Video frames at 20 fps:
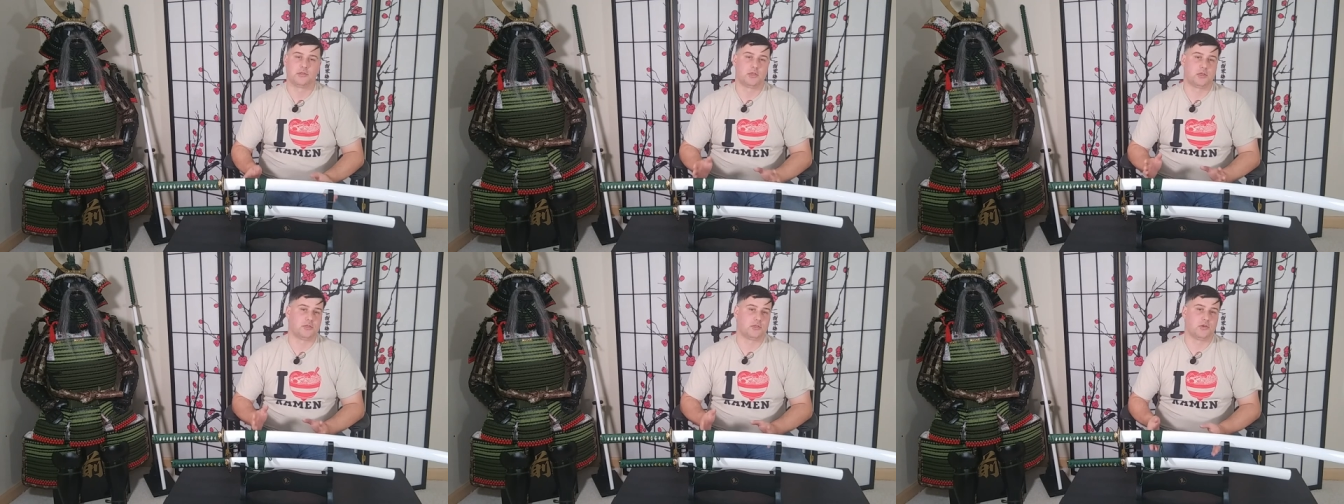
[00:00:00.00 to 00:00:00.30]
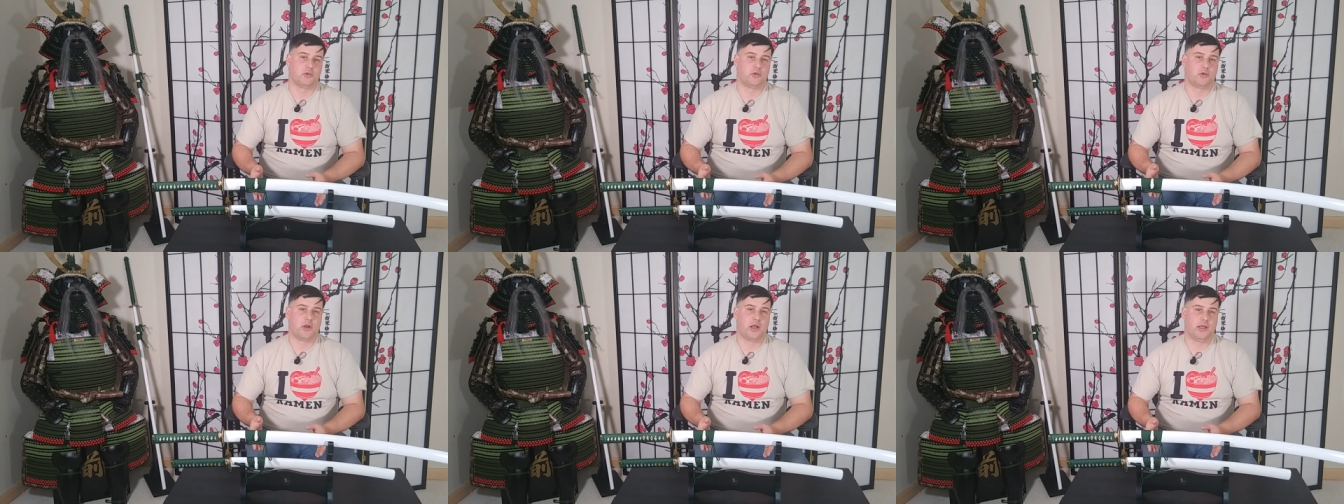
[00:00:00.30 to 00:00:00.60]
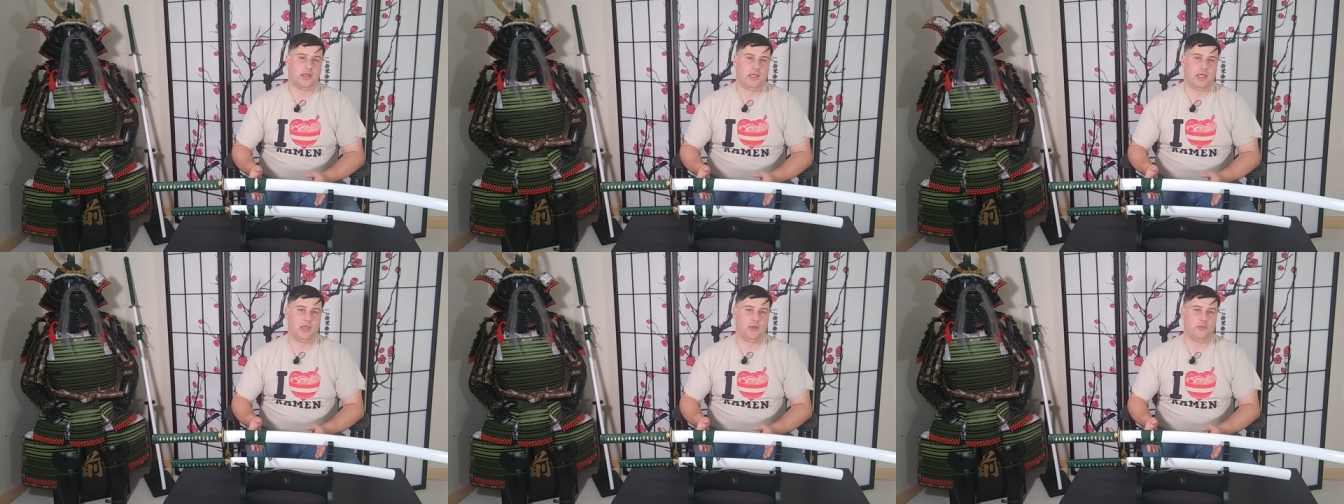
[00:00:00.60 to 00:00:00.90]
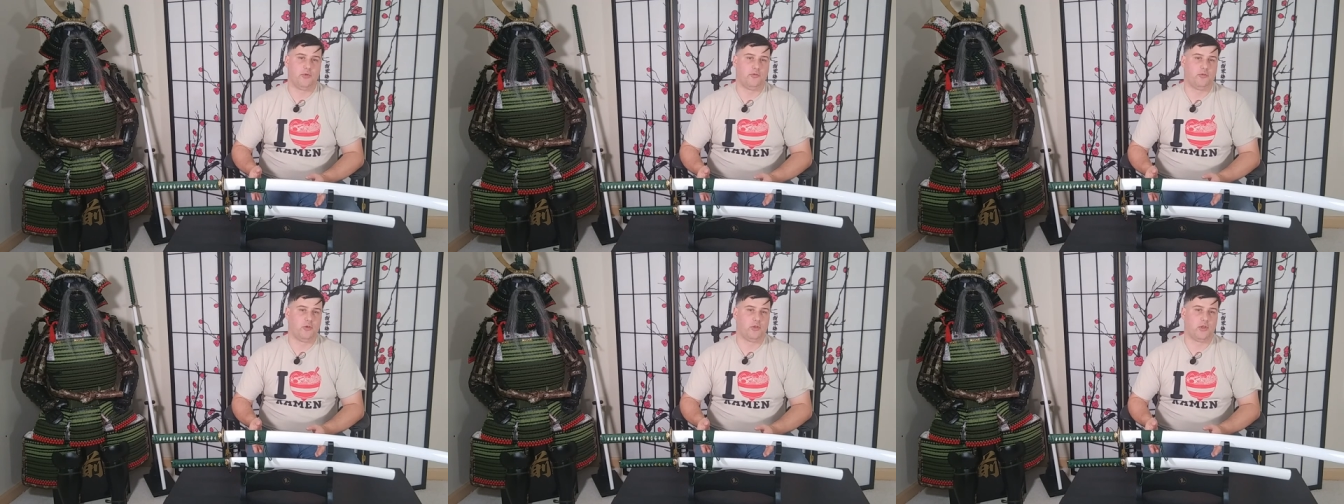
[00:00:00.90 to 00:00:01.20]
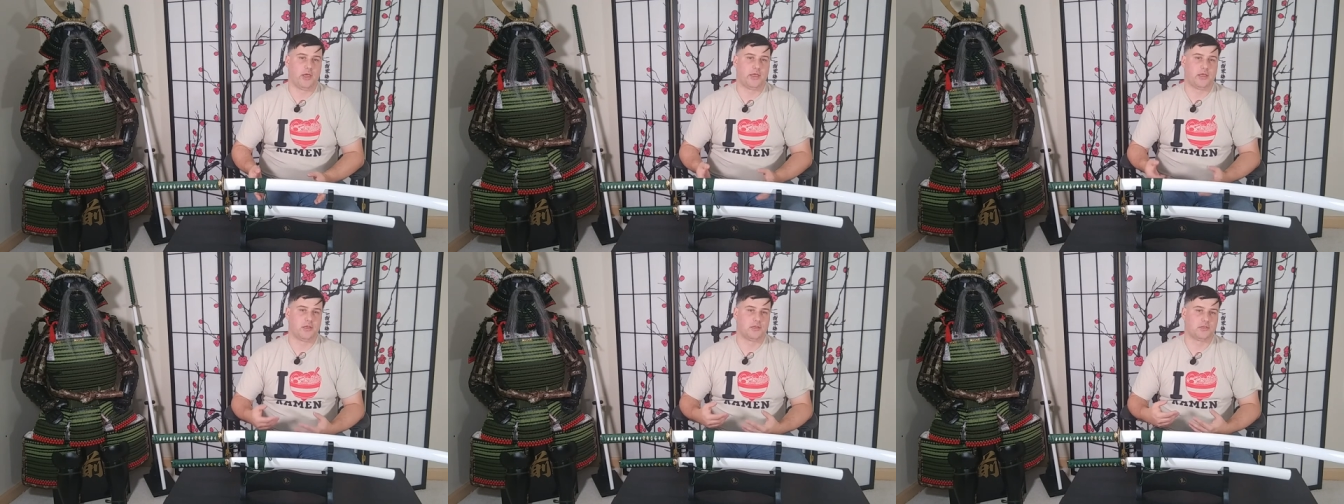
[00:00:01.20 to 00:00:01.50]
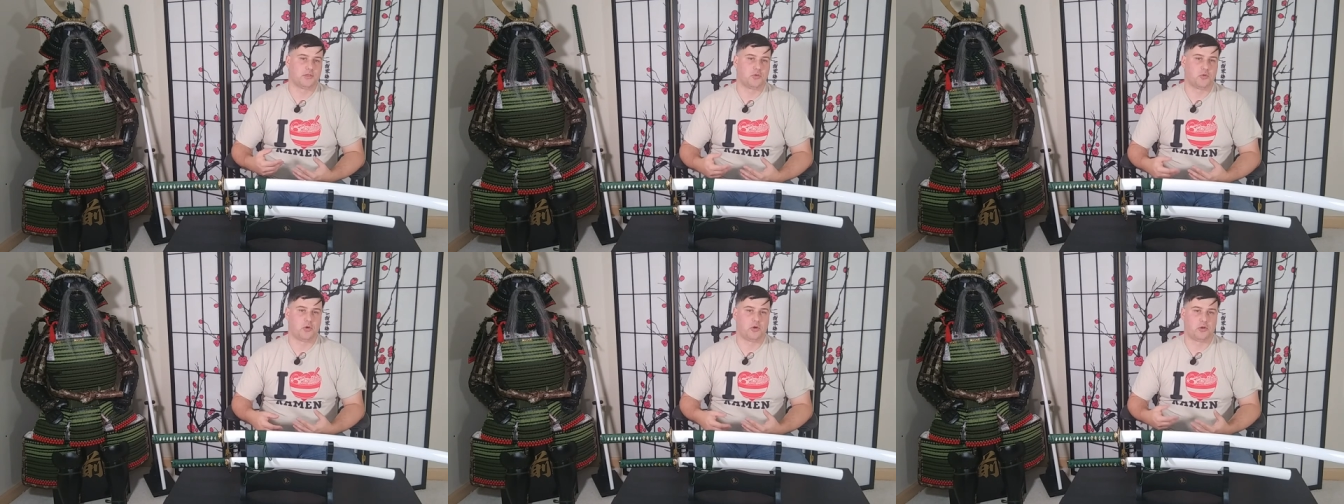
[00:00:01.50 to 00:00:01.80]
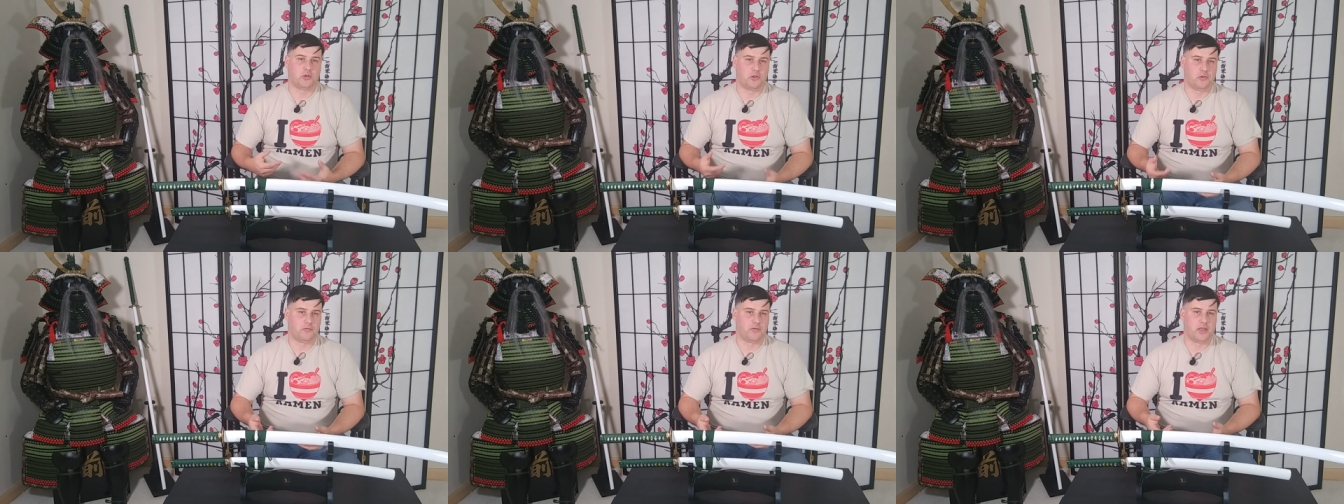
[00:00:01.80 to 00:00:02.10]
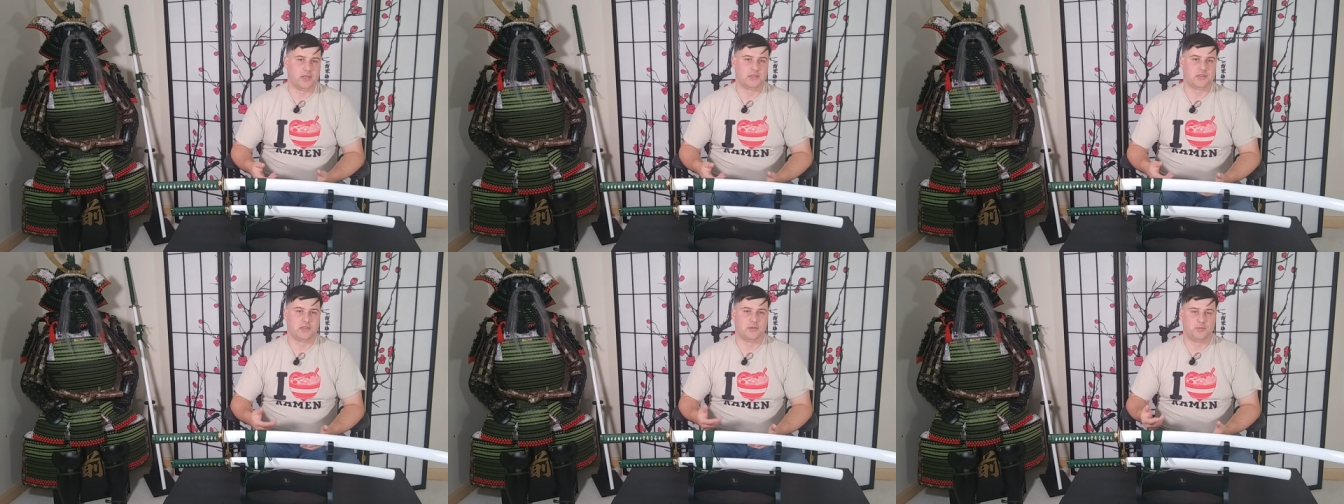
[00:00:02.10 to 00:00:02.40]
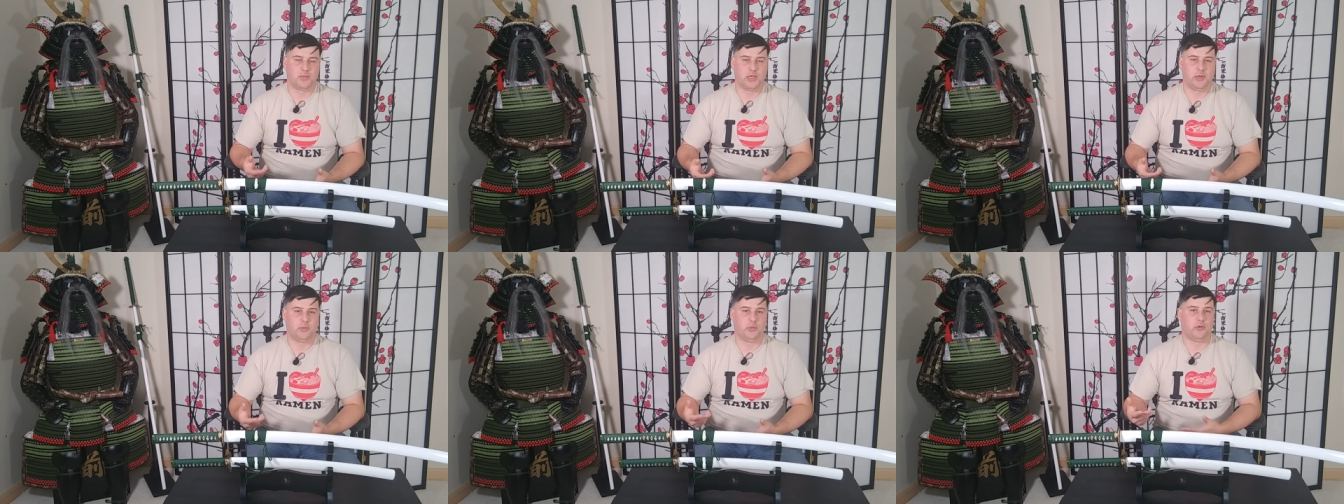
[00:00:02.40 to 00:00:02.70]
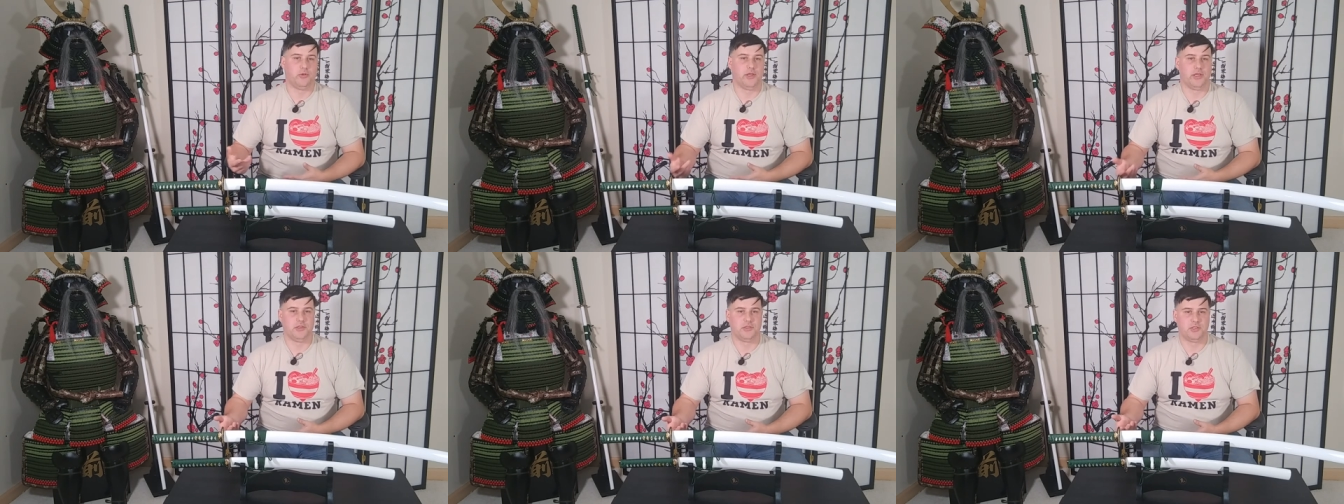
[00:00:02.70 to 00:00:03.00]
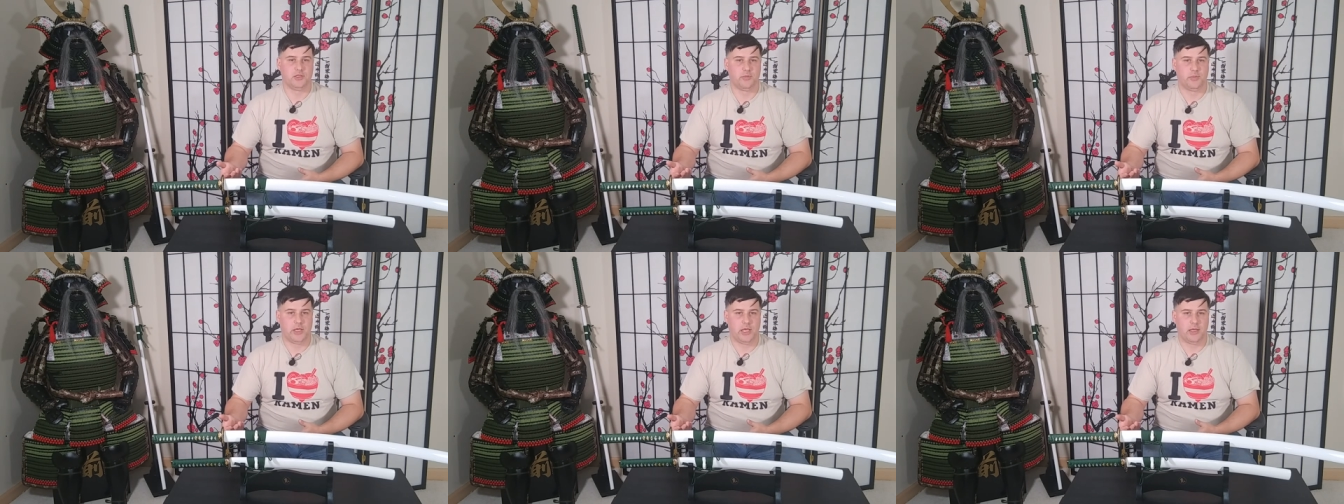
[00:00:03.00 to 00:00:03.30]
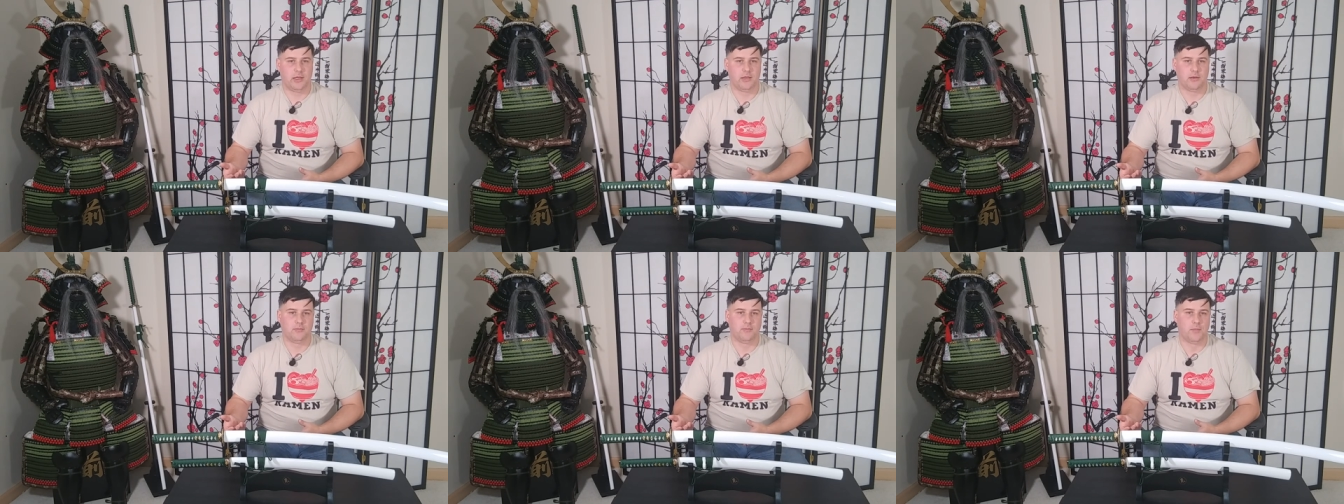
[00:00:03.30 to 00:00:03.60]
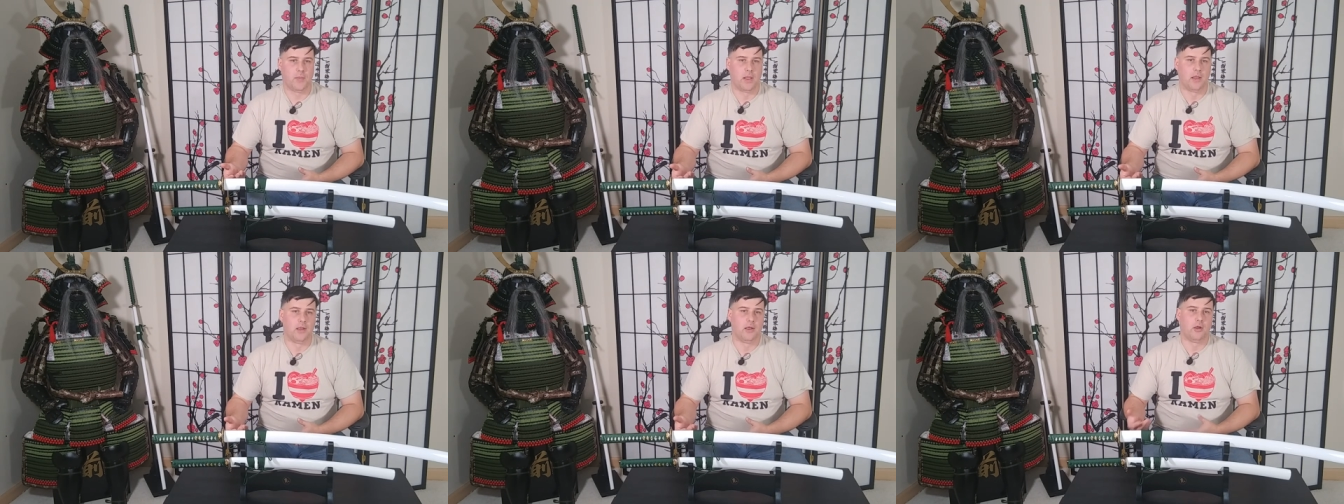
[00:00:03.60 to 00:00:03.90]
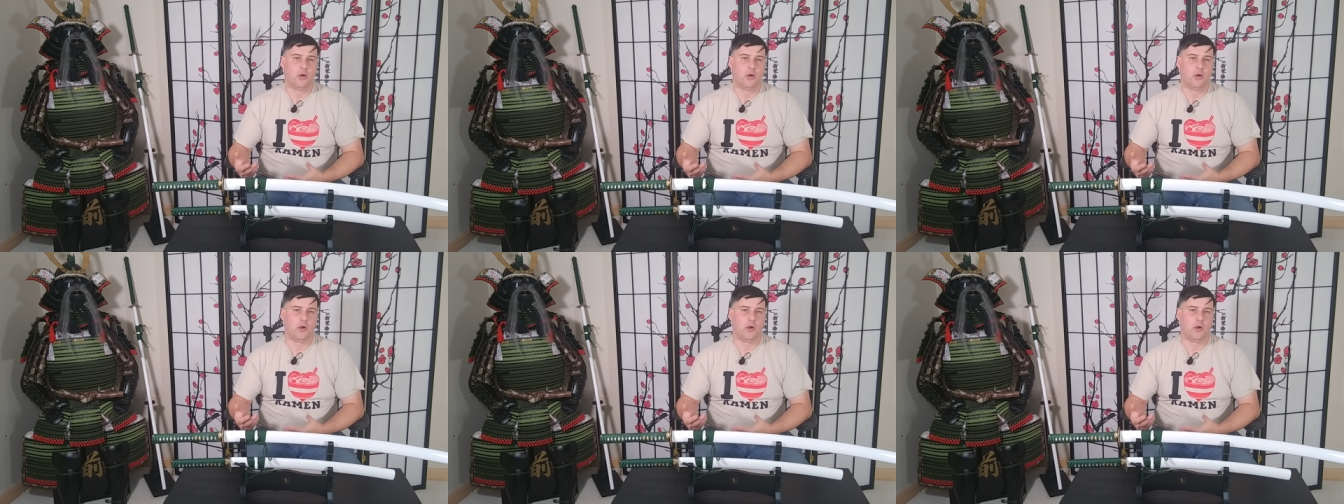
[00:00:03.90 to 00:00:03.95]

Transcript: It's also a great game if you like historical events and people in Japan,